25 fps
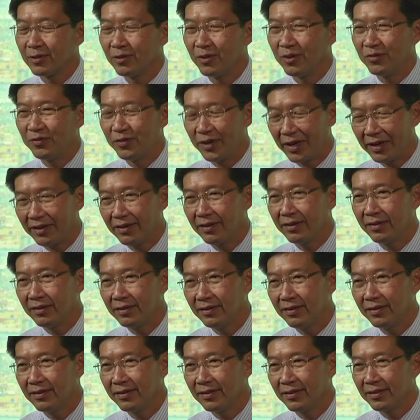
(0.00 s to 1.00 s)
Well, frankly,
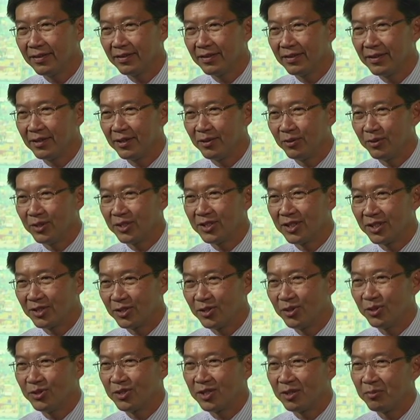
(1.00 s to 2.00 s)
it was as
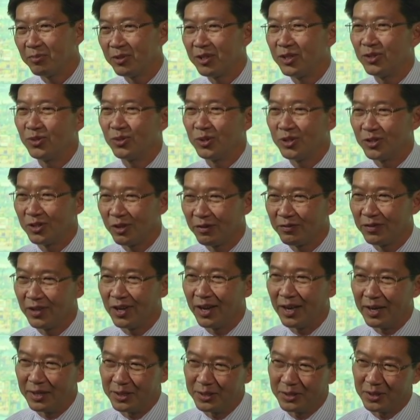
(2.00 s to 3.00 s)
though somebody switched off the
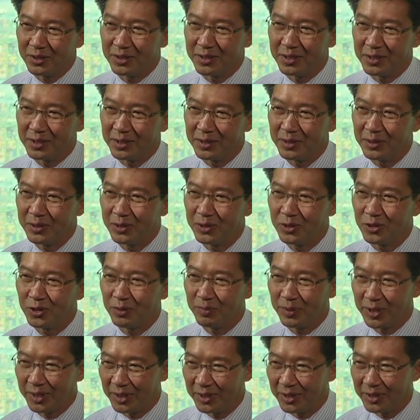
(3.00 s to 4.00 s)
lights on the
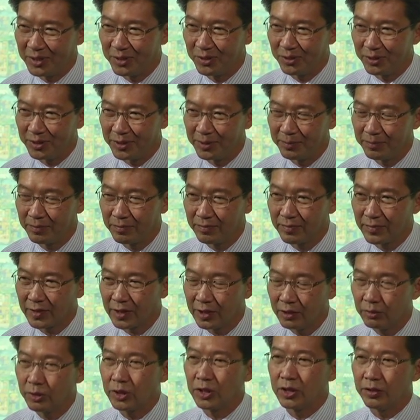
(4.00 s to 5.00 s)
shipping industry.
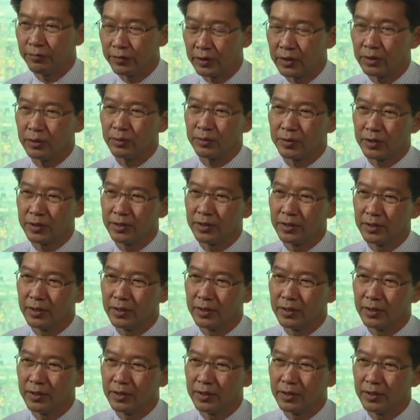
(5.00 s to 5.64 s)
It was difficult.